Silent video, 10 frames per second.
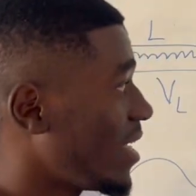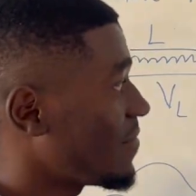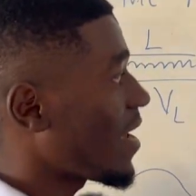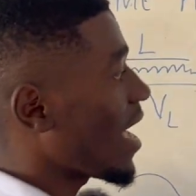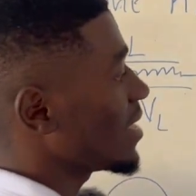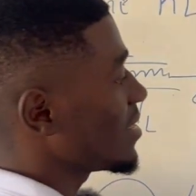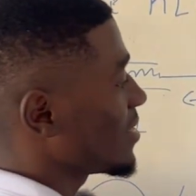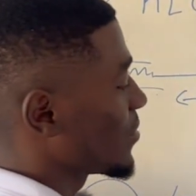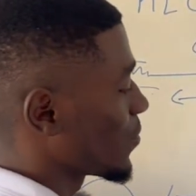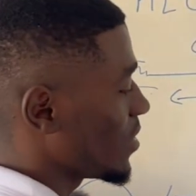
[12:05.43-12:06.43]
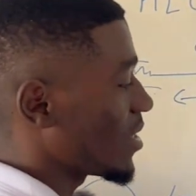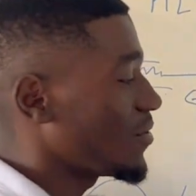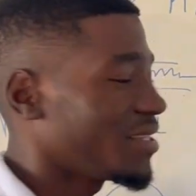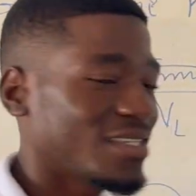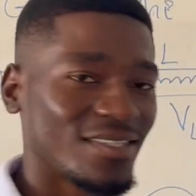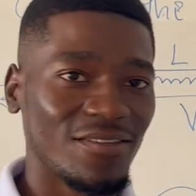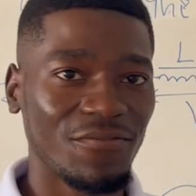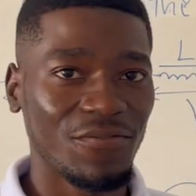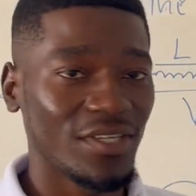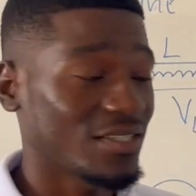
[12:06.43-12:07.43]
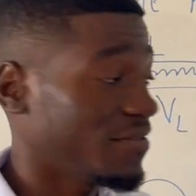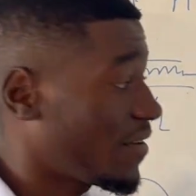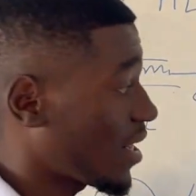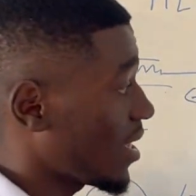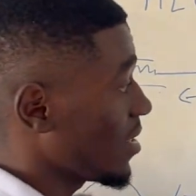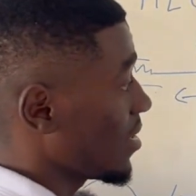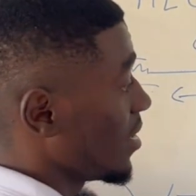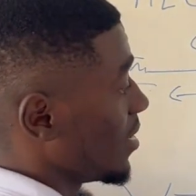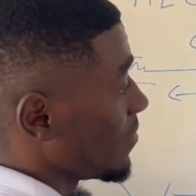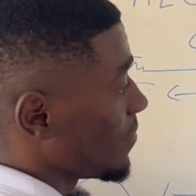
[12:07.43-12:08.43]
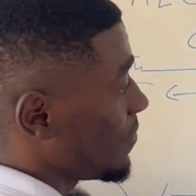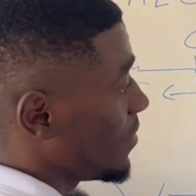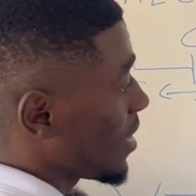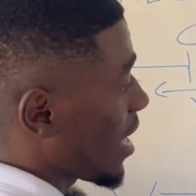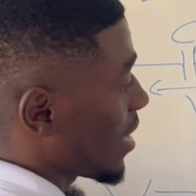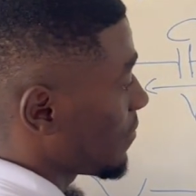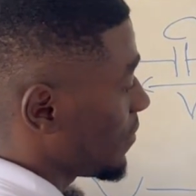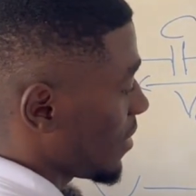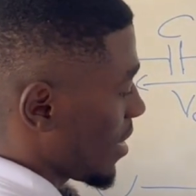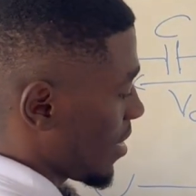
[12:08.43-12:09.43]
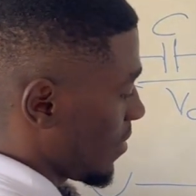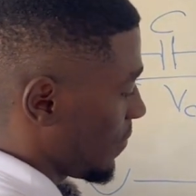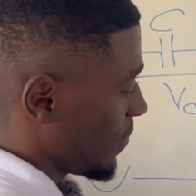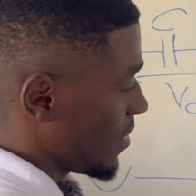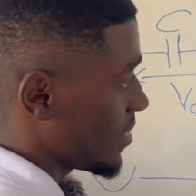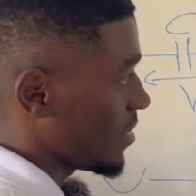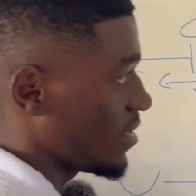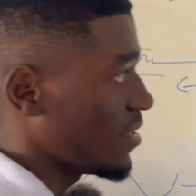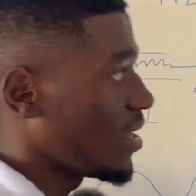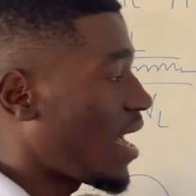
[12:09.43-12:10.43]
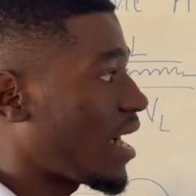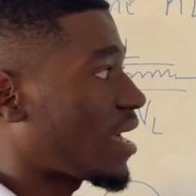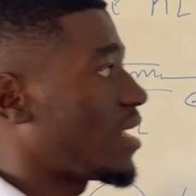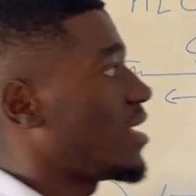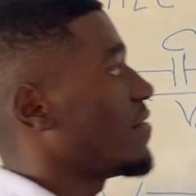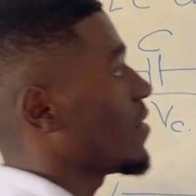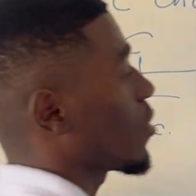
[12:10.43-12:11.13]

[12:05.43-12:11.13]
if I add these two, they are not in the same phase. If I add VR, VL, VC, I can never